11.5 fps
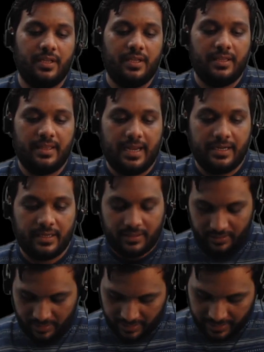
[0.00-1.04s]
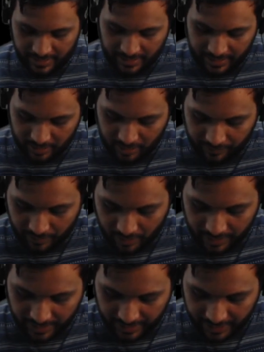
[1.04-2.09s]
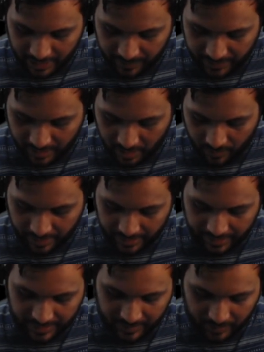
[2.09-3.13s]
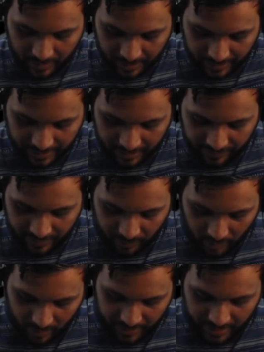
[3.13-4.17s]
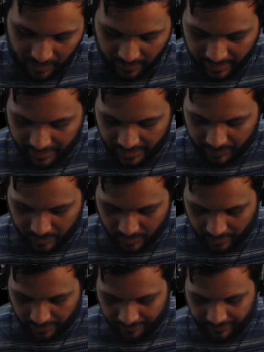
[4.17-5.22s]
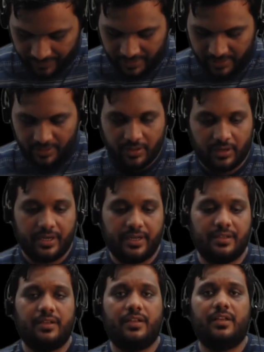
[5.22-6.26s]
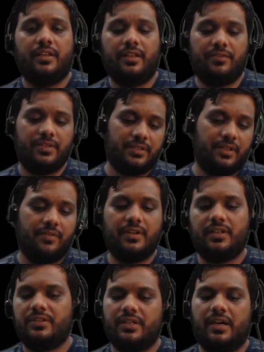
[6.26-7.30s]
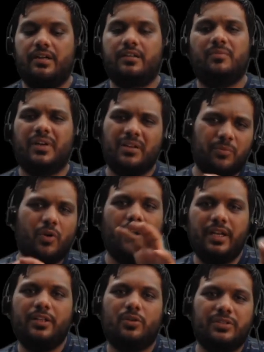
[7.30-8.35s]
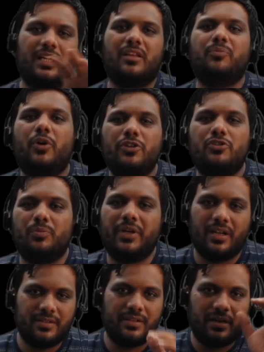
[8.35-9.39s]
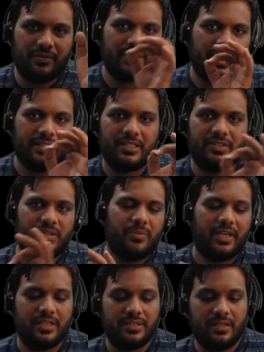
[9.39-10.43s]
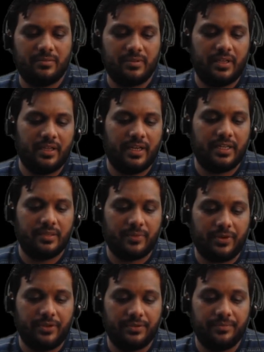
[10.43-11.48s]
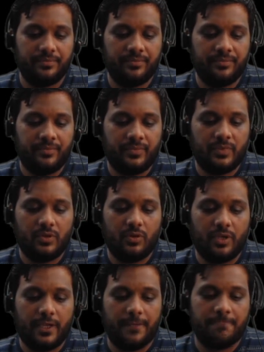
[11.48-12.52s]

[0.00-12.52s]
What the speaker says: that in case of audit engagement, how can I respond, in case of employment, how can I respond. All right, they have just given a chart, but broadly those are the points to be considered, which I just summarized in the 8th point. Okay,